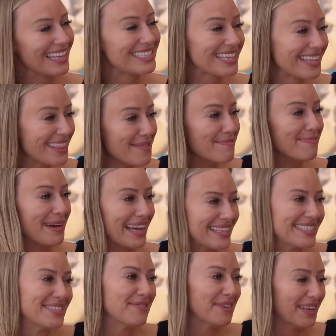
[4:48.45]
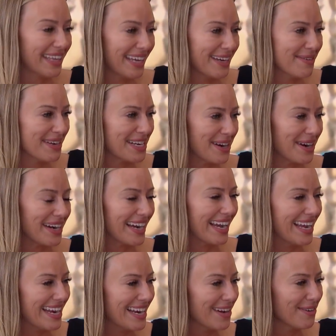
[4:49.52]
That's like the best feeling when you're it
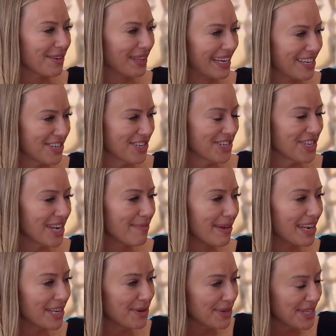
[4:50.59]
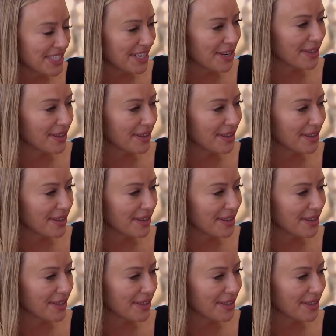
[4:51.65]
in is. a relationship and you just